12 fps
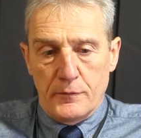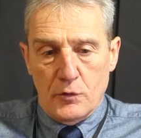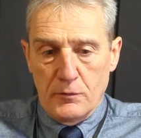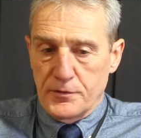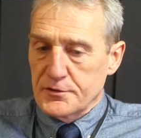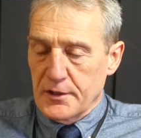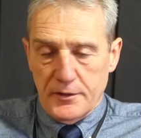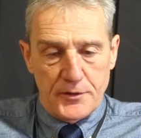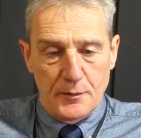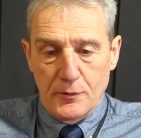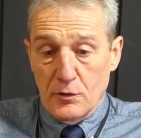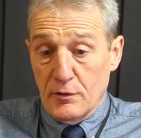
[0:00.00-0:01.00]
Tom Forsyth
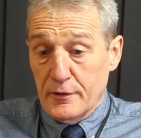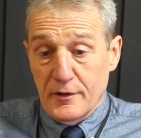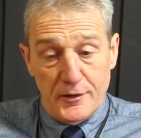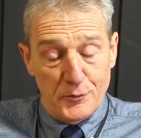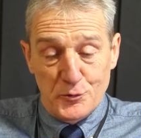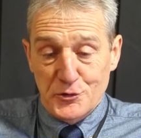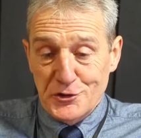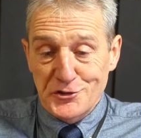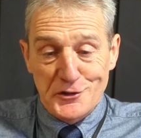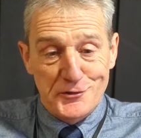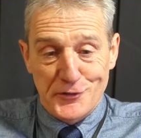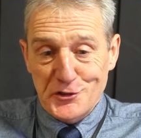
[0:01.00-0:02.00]
came along and it was
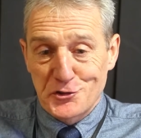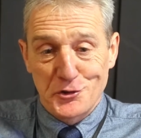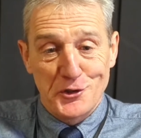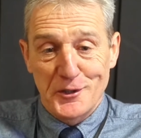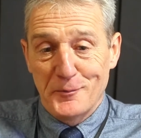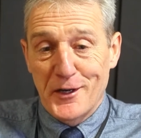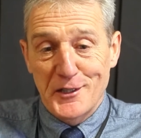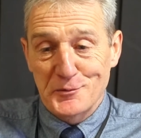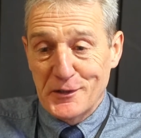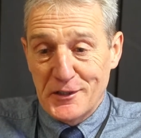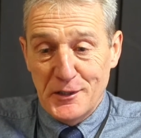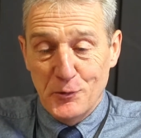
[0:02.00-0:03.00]
just his first shot at
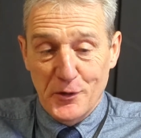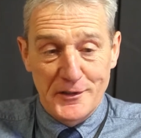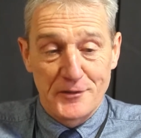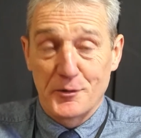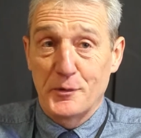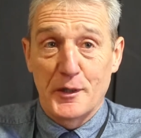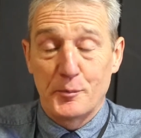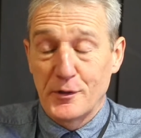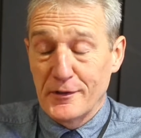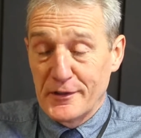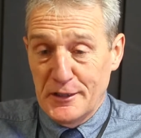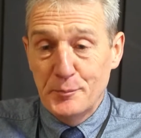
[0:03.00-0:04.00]
management, and he wanted everybody to
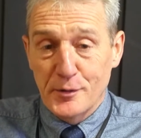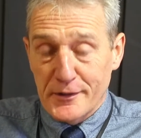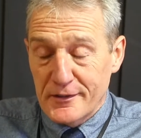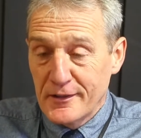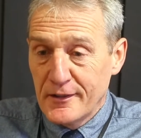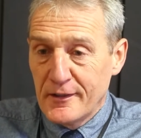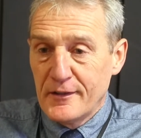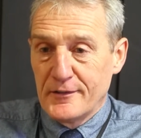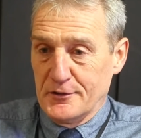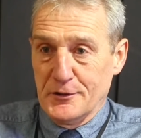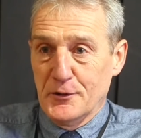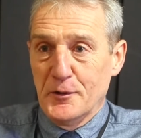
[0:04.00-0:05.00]
play like he played.
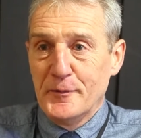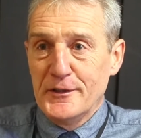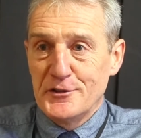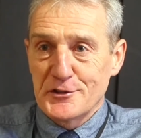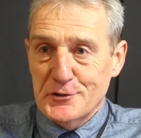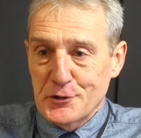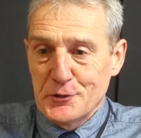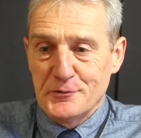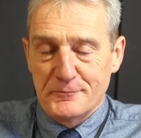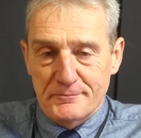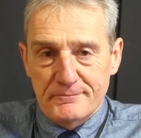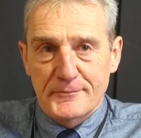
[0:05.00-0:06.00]
Do you know what I mean? Just go
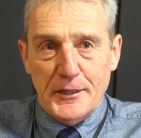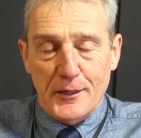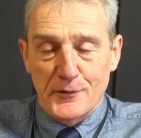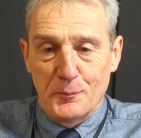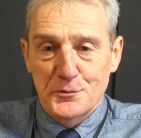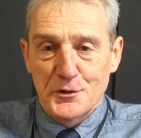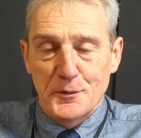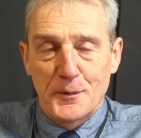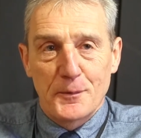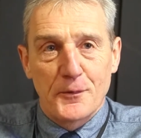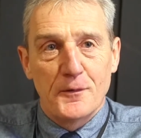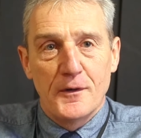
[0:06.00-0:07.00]
out and kick lumps out of
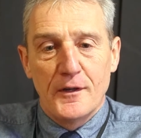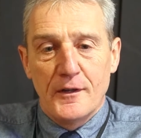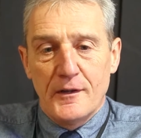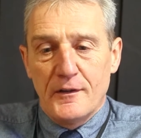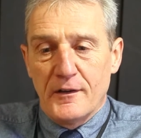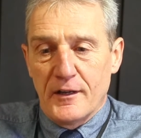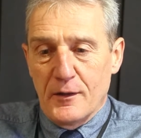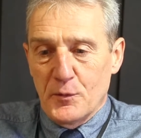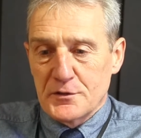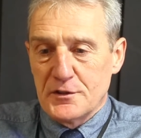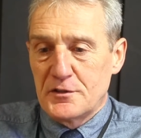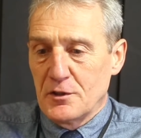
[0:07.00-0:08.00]
people. And it
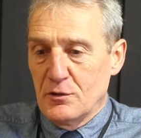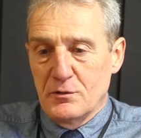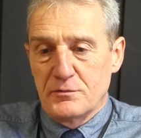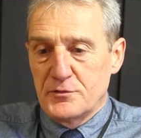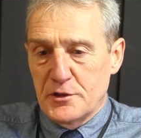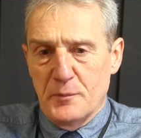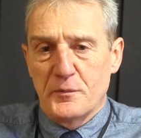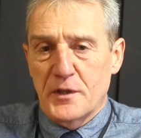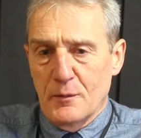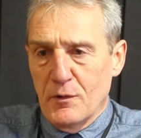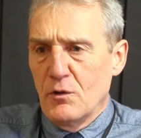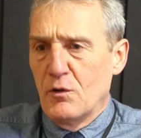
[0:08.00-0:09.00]
wasn't until Jim
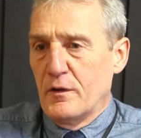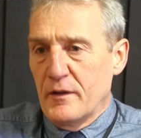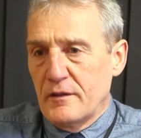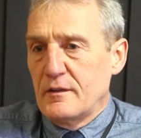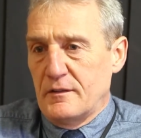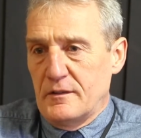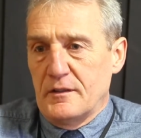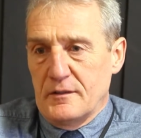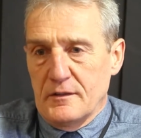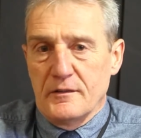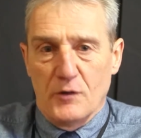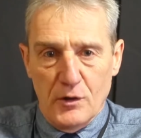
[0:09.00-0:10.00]
came along that
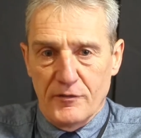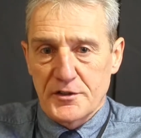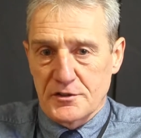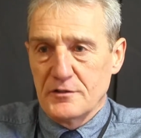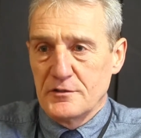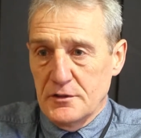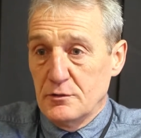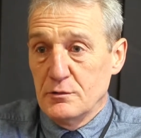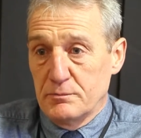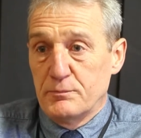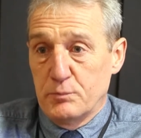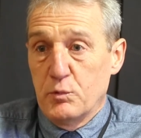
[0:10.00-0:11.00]
all of a sudden,
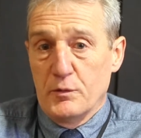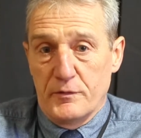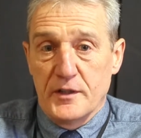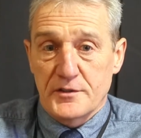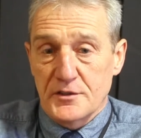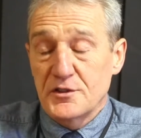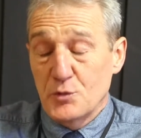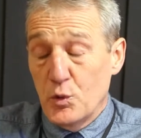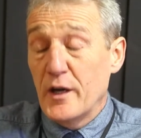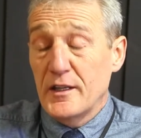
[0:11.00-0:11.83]
this is